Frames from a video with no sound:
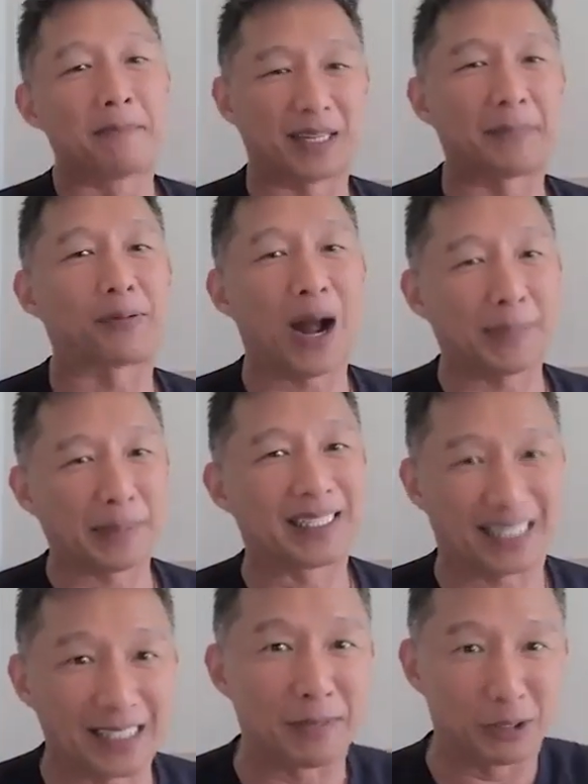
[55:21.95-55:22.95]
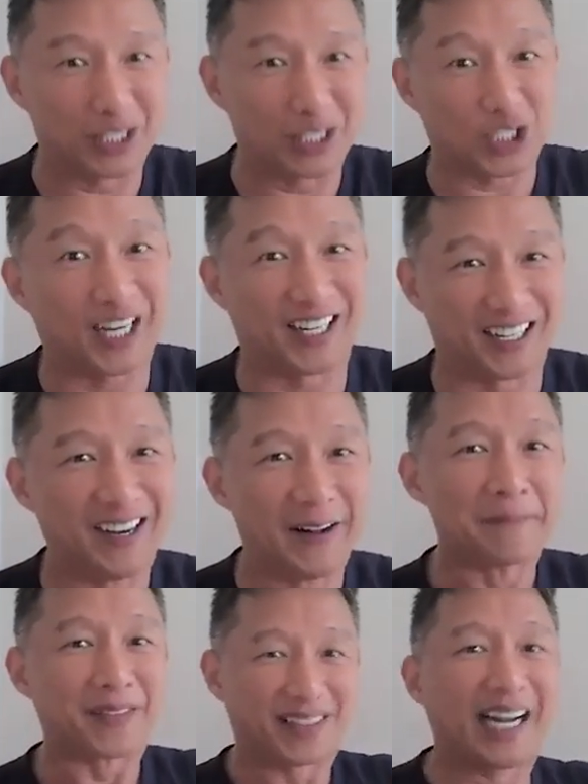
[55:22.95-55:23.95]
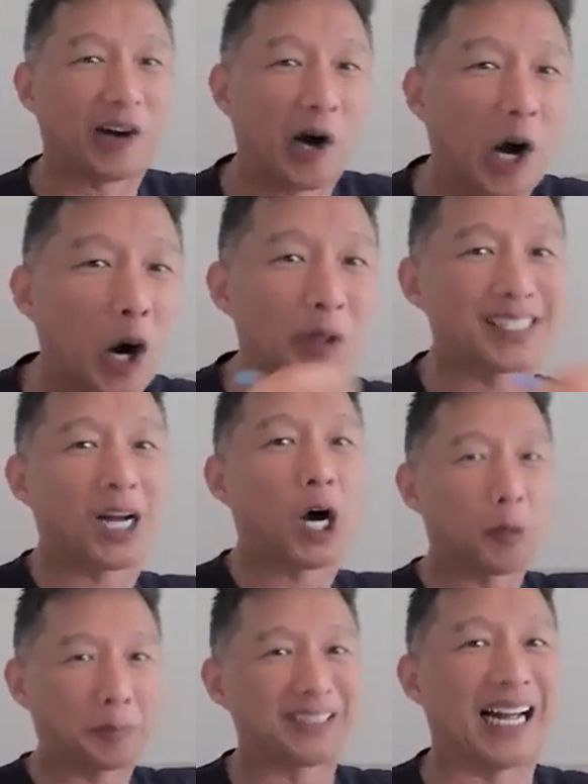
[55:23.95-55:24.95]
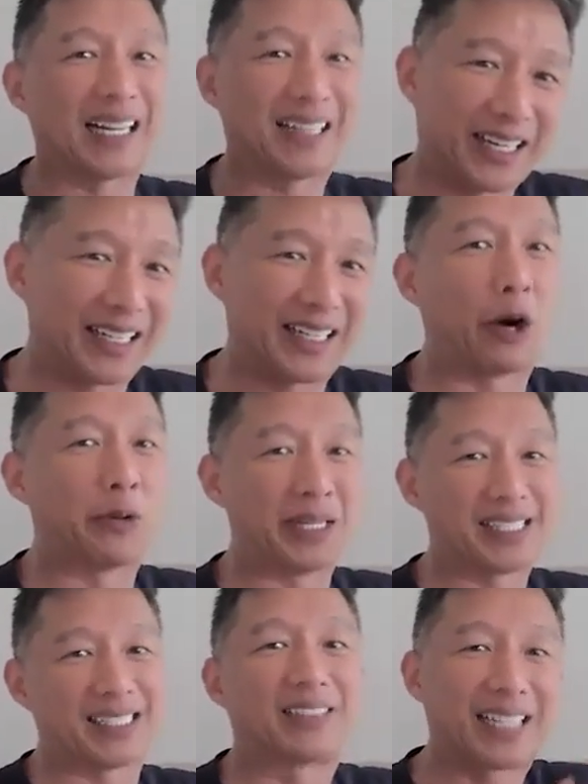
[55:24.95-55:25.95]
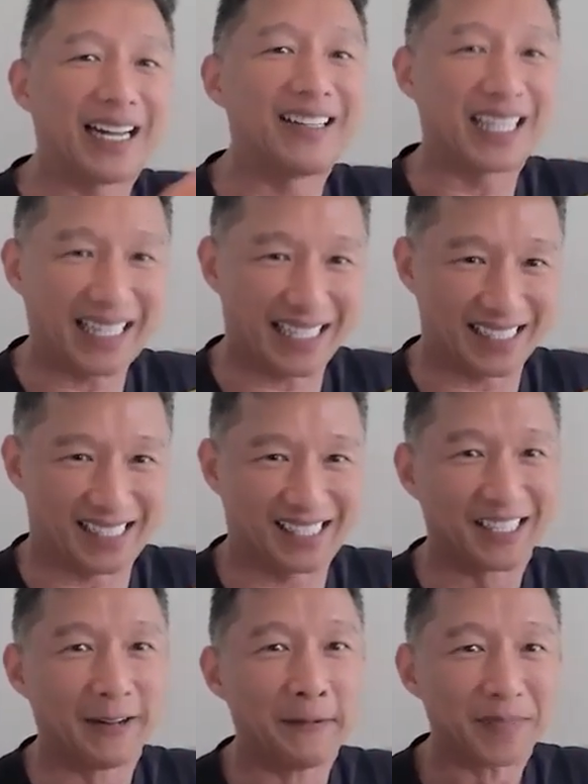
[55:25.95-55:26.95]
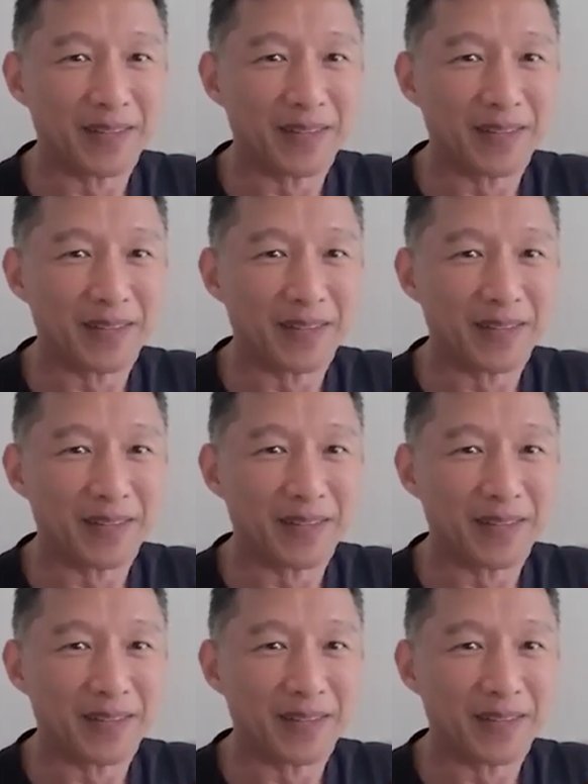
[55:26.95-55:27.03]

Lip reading: But the problem is music chair. They're always hoping that they're going to always sell 10 tickets